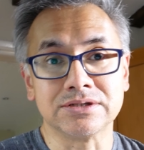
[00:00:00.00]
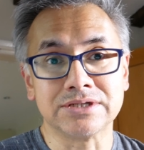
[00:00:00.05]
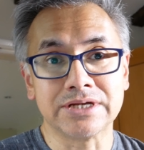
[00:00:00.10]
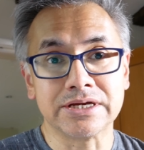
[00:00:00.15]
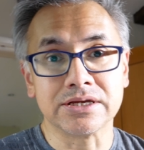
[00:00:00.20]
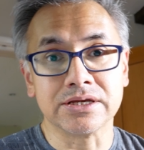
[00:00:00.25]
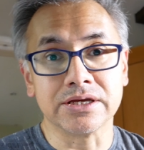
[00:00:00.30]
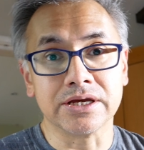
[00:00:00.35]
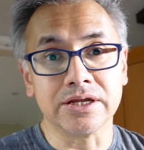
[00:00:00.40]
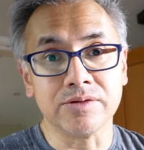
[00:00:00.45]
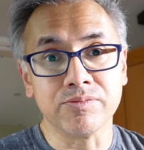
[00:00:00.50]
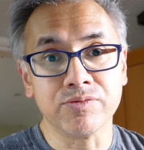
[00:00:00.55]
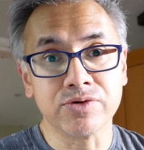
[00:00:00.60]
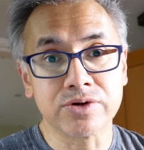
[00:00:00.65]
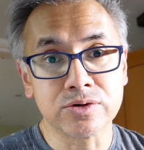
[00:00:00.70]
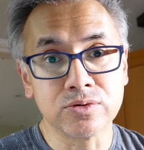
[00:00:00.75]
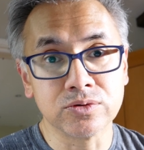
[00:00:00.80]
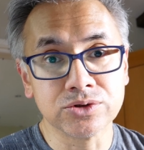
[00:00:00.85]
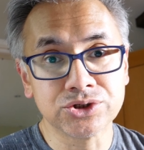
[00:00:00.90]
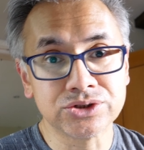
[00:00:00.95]
taking any
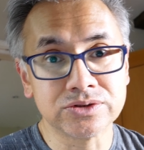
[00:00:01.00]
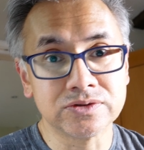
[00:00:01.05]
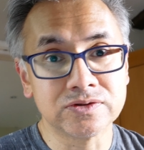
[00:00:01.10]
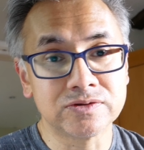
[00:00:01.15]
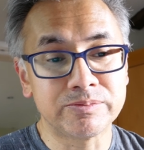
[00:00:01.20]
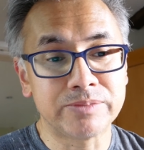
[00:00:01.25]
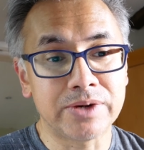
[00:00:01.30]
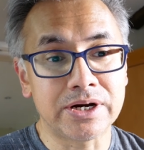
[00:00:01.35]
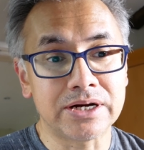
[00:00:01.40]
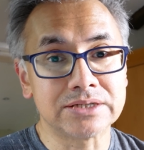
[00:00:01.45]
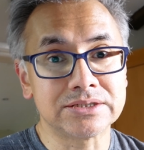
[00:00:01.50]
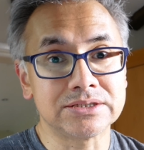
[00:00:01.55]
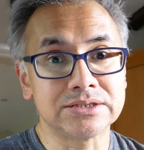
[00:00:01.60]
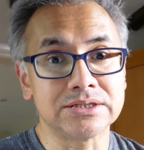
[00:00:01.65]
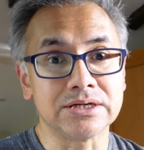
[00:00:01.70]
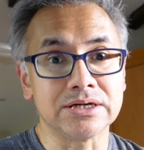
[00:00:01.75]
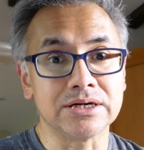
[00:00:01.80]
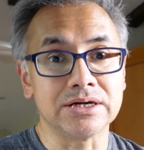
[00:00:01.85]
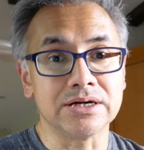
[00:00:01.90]
precautions, but